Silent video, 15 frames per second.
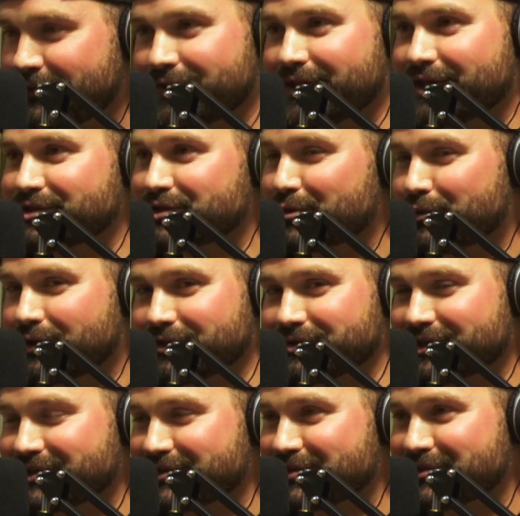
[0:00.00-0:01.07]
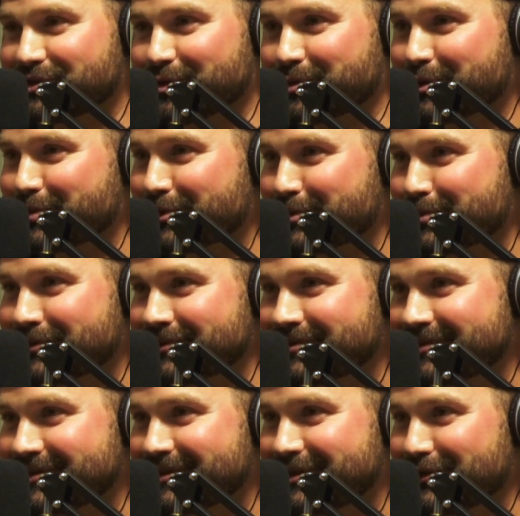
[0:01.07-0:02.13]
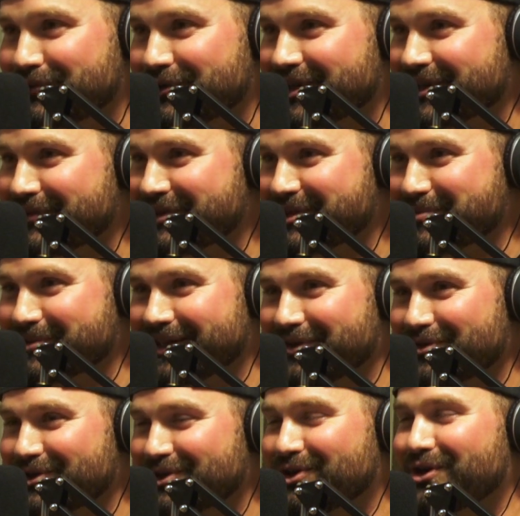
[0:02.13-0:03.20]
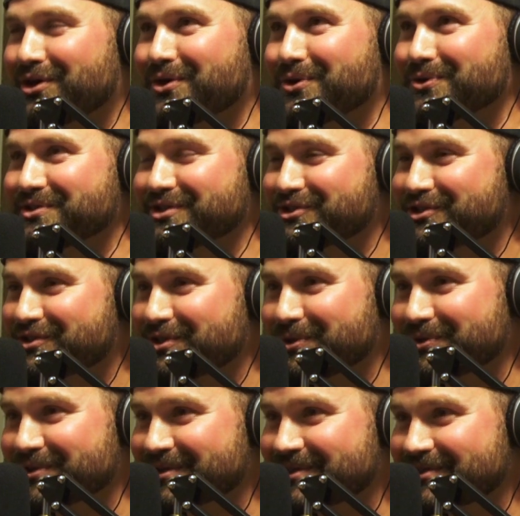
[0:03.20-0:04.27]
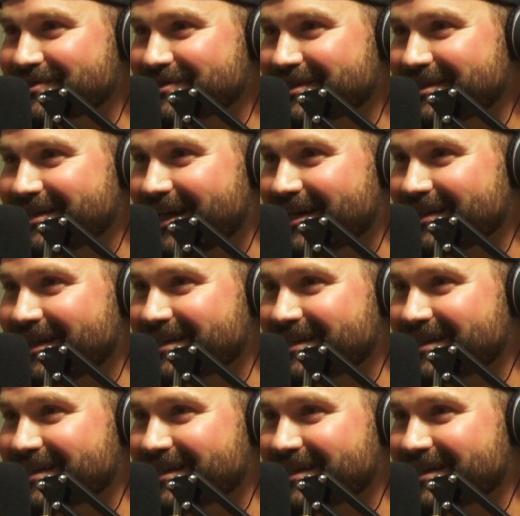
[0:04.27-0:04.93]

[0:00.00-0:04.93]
feel like I should apologize to so many people for giving them like the coldest shoulders at